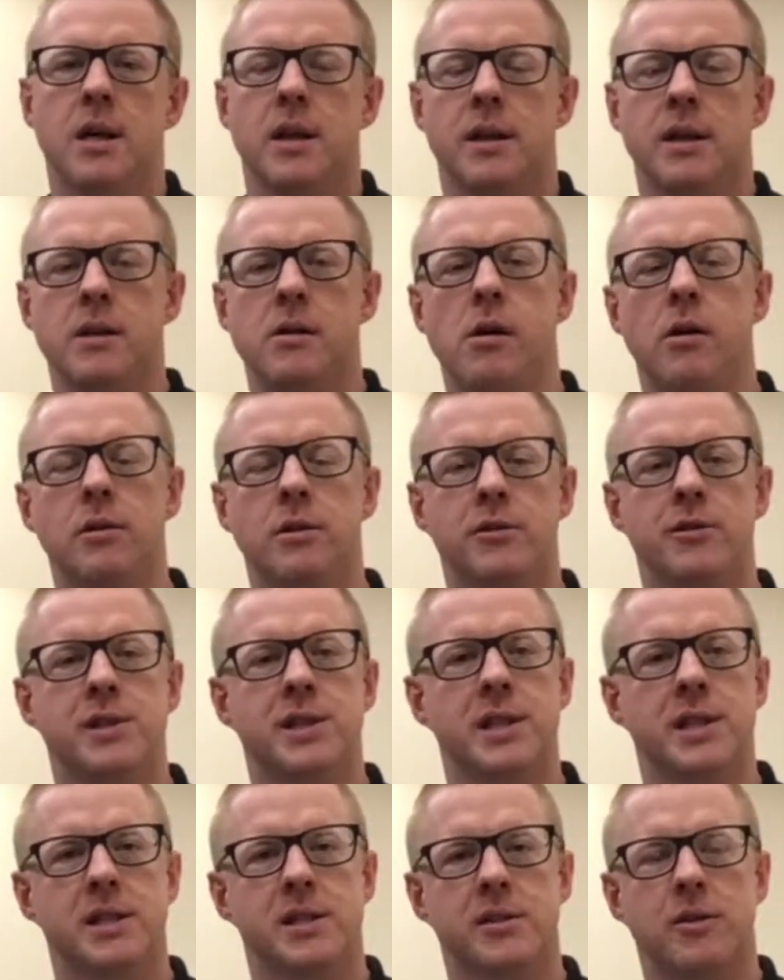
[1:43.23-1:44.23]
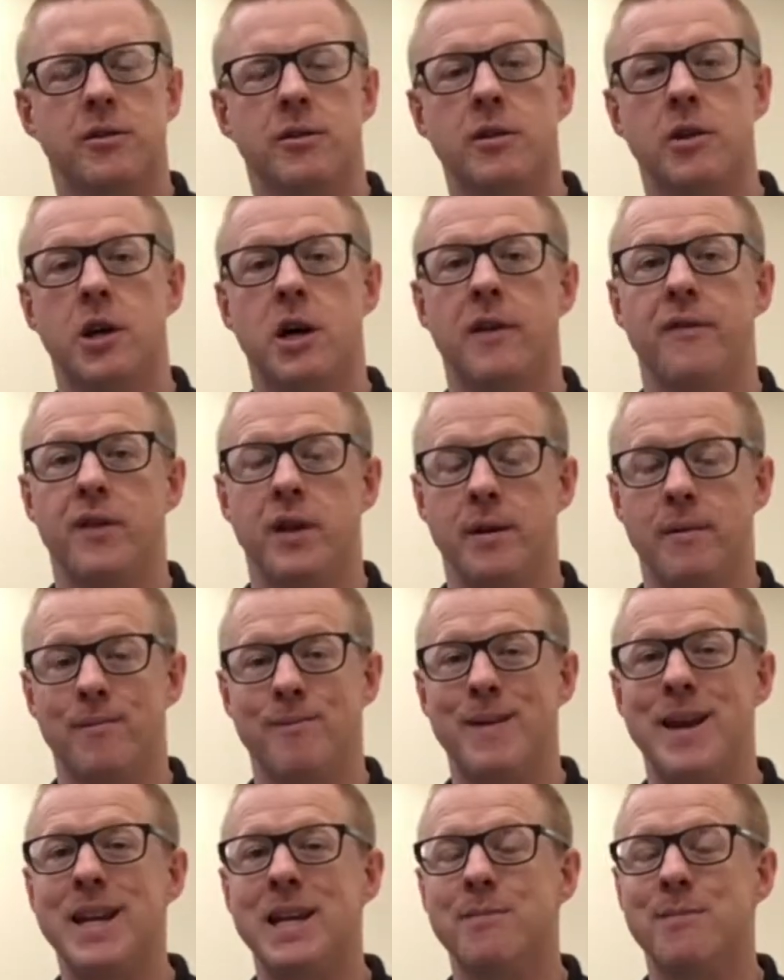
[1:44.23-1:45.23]
The Alter G started off at
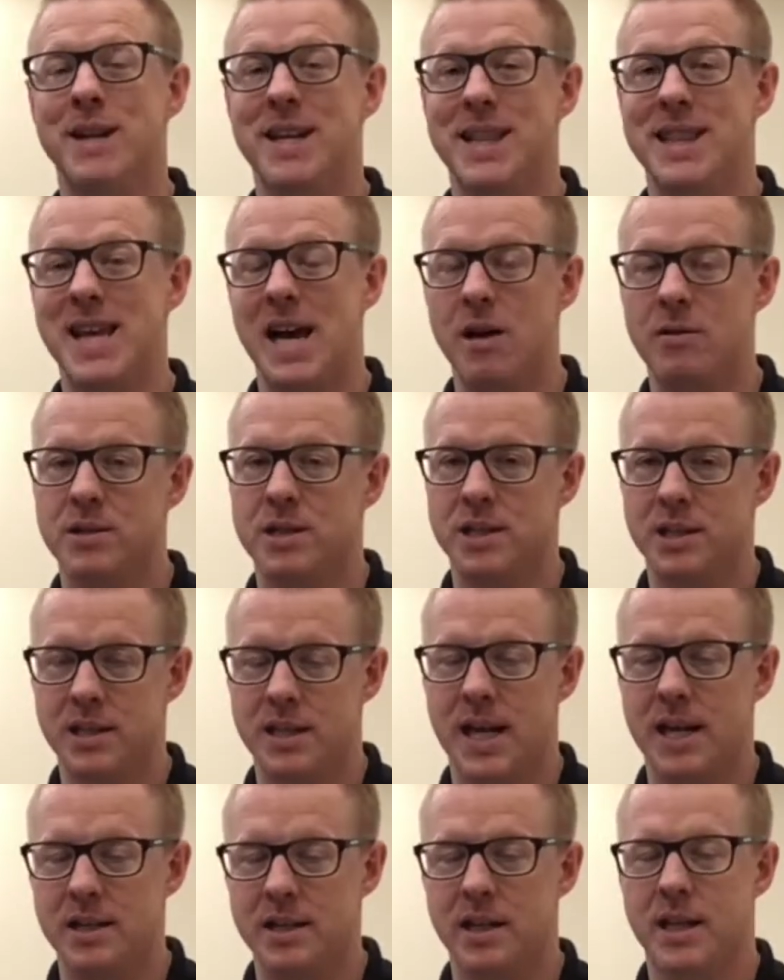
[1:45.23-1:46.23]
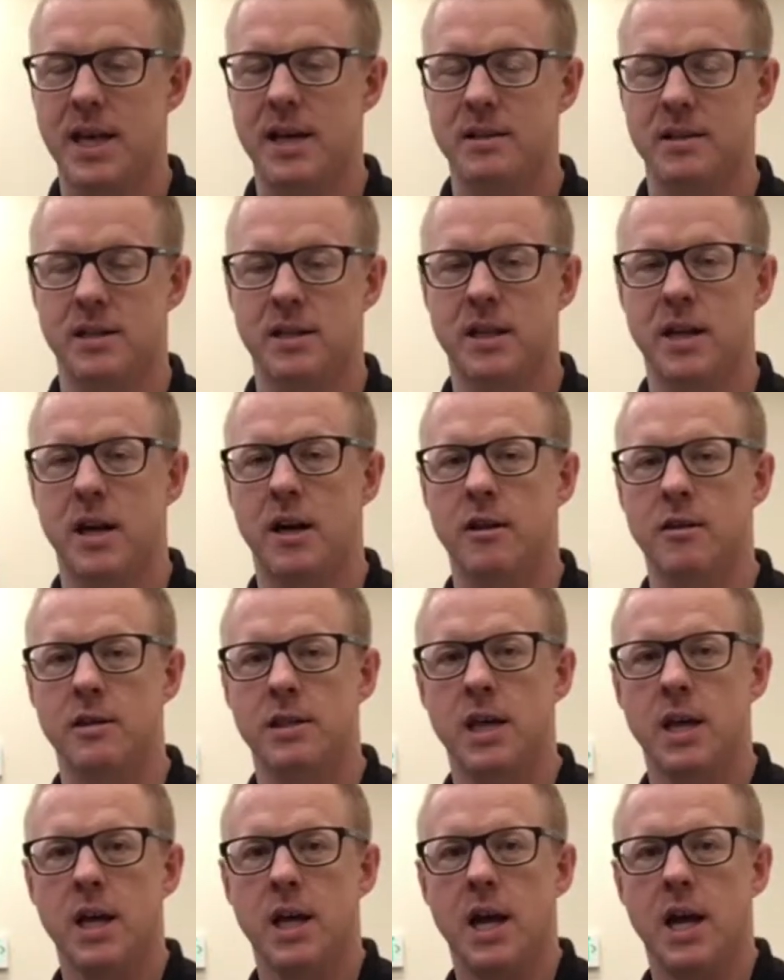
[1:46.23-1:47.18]
many thousands, tens of thousands of dollars.